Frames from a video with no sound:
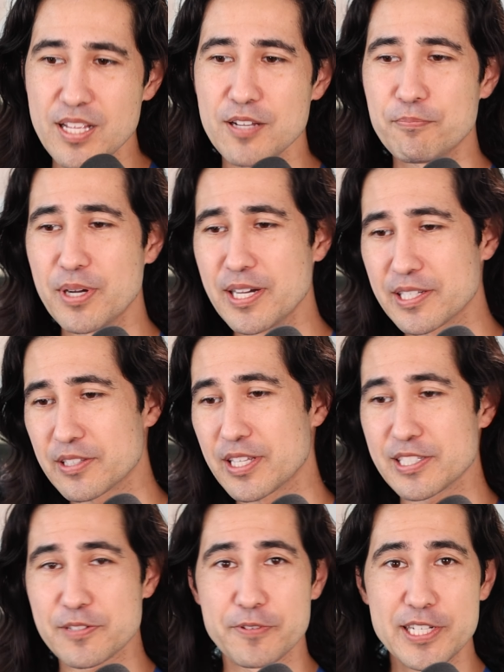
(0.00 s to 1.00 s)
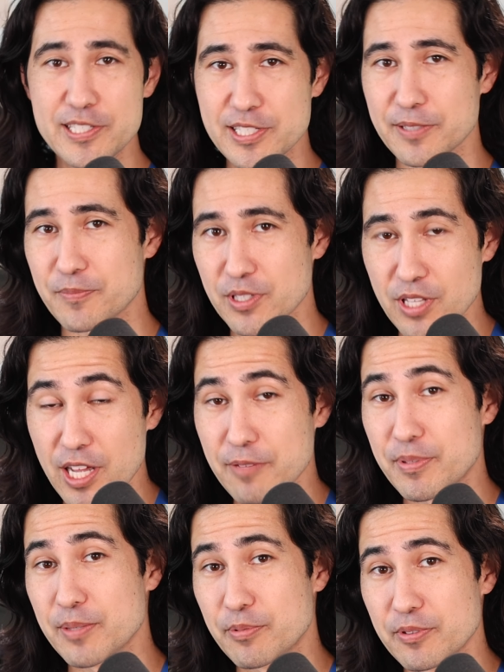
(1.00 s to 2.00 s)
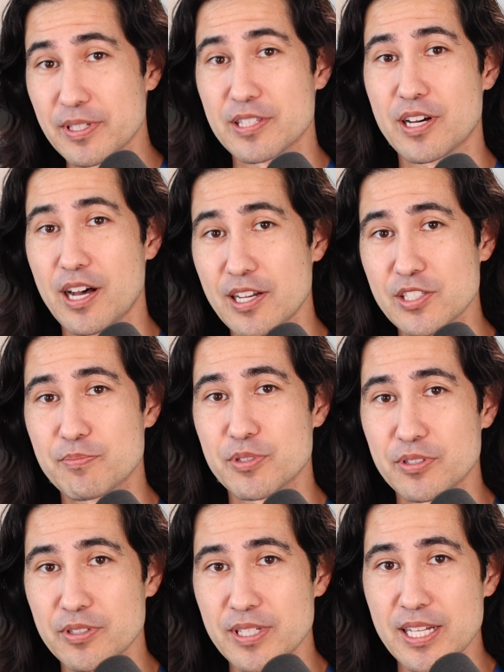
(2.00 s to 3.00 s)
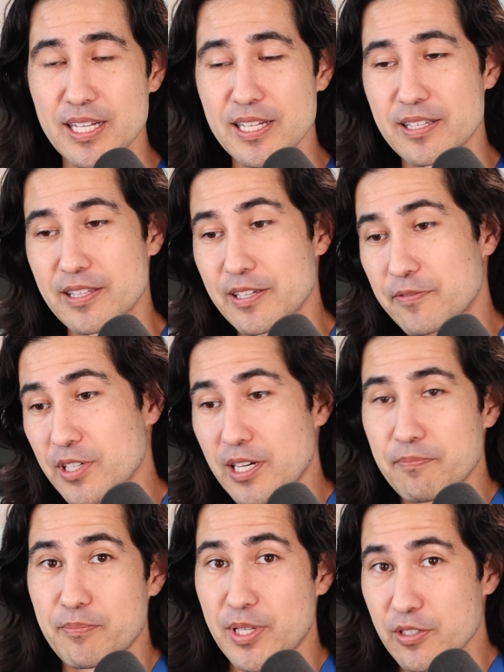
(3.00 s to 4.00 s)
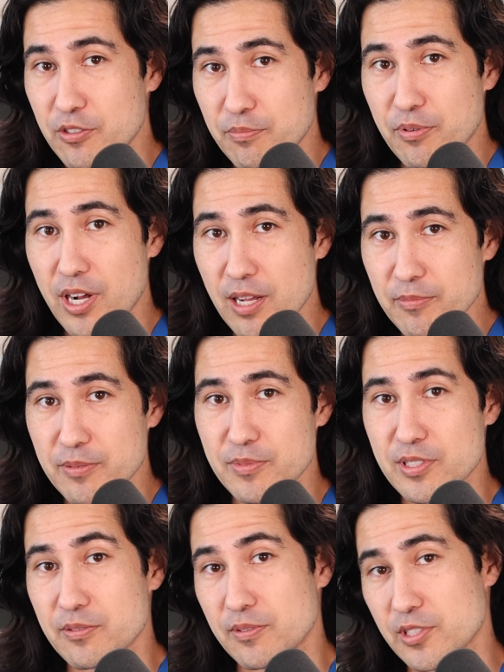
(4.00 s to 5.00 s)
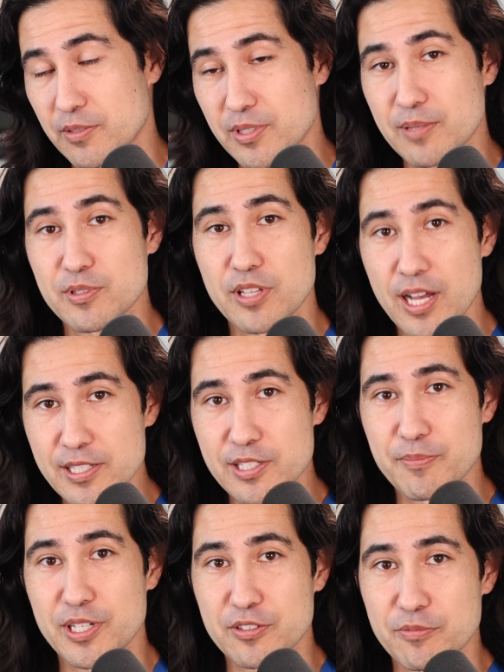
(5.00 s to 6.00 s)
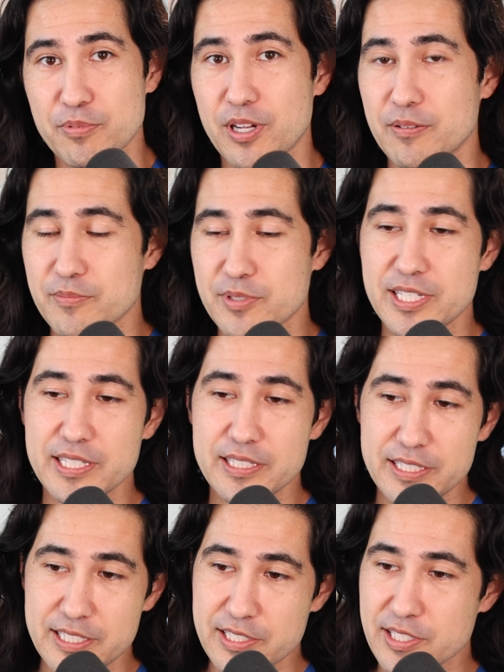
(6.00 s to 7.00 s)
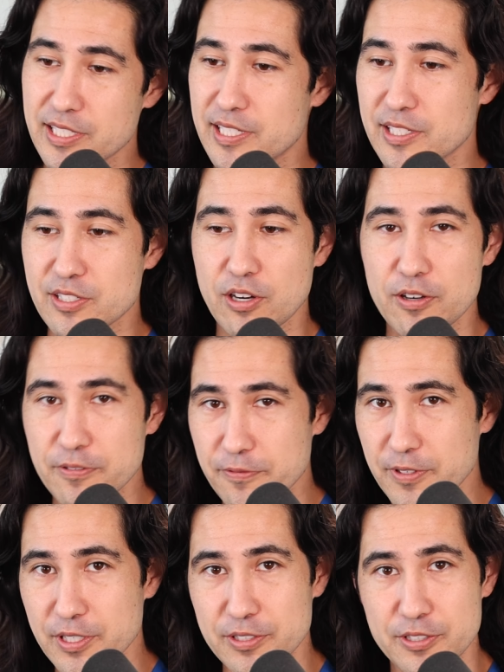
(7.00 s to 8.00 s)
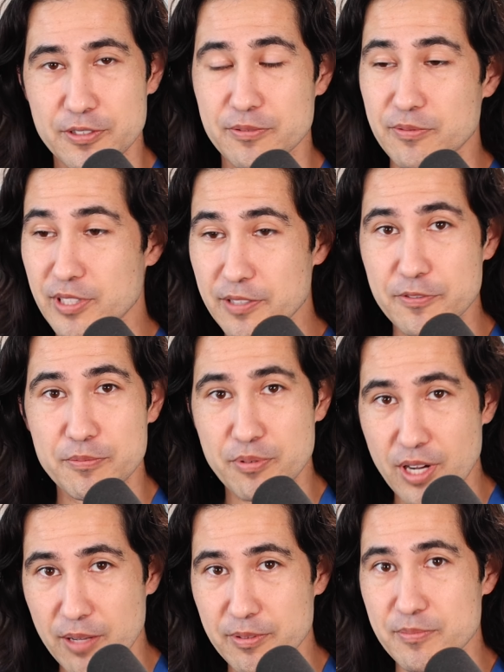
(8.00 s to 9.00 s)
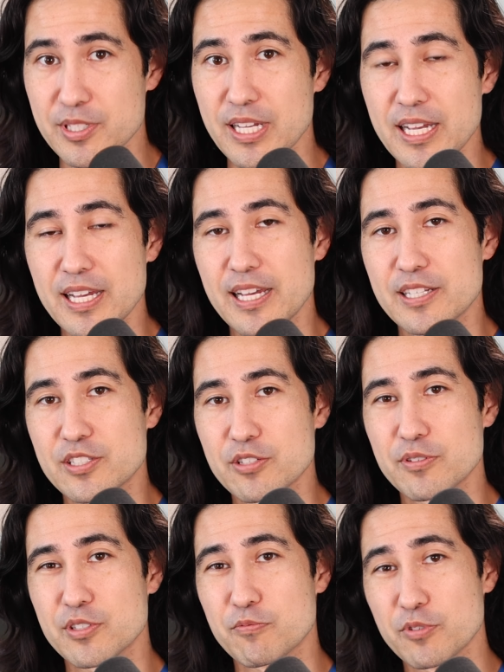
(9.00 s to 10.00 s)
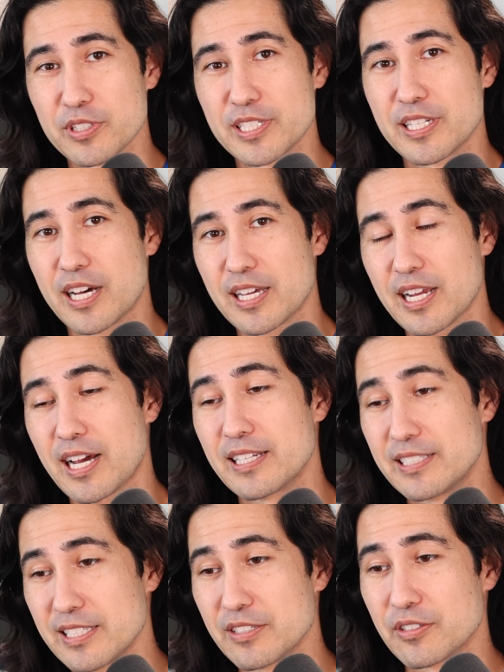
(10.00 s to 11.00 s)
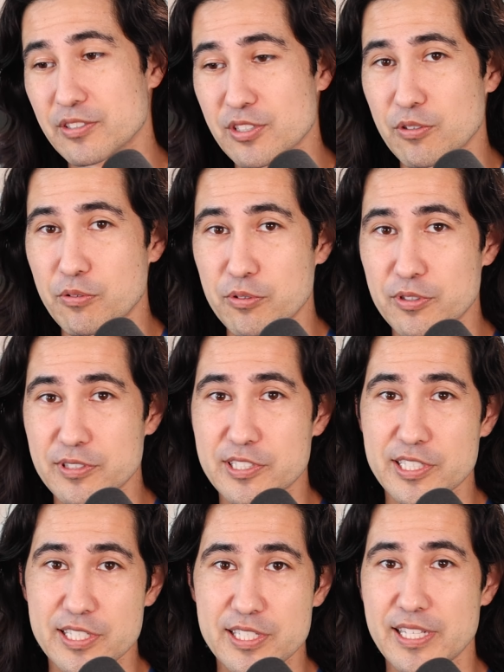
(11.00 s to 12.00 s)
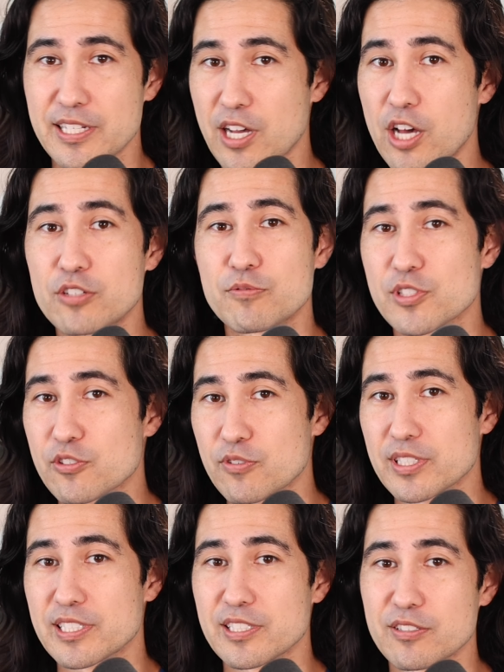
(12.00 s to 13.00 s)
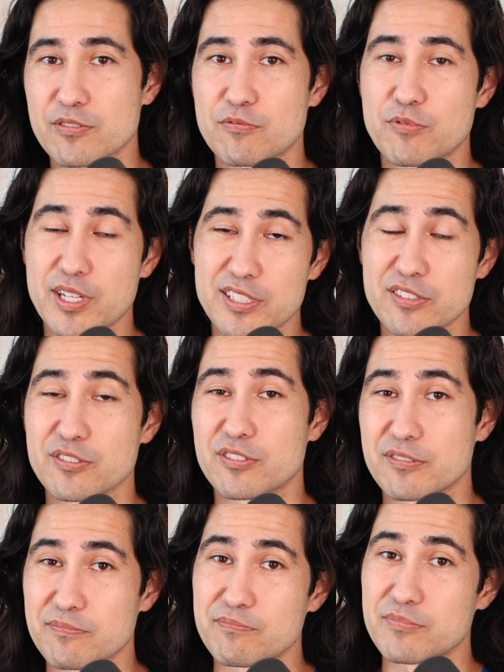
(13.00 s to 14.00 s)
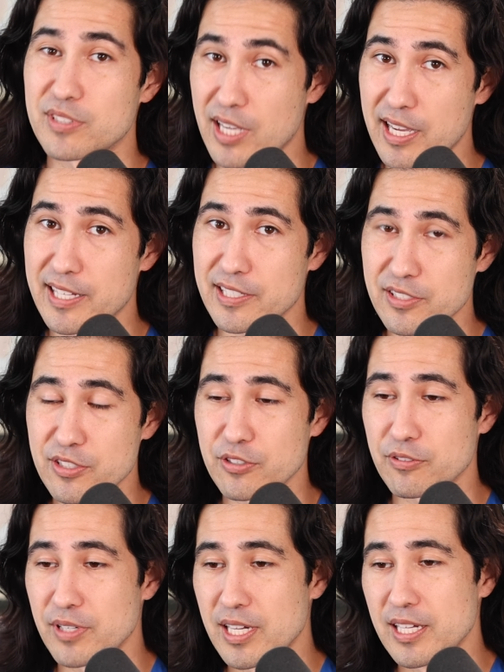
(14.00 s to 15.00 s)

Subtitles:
But let's face it, a lot of people in the hospital, they've got medical problems, sometimes lots of medical problems, kidney disease, heart failure, liver problems. And so it's really not ideal to order just an unrestricted regular diet. So